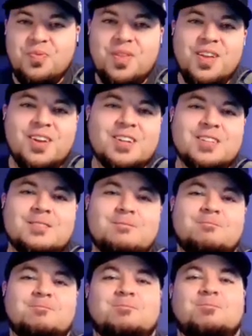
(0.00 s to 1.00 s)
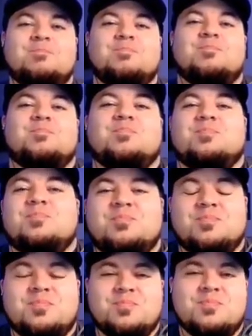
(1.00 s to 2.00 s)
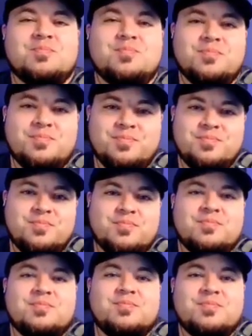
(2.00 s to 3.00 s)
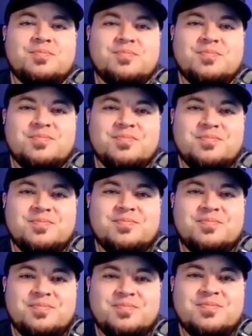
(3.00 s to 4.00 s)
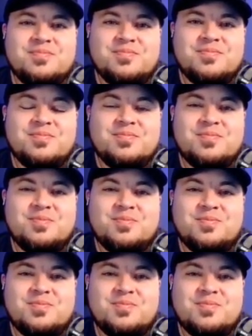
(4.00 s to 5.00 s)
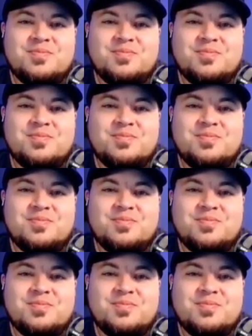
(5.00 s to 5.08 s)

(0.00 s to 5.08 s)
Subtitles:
(silent)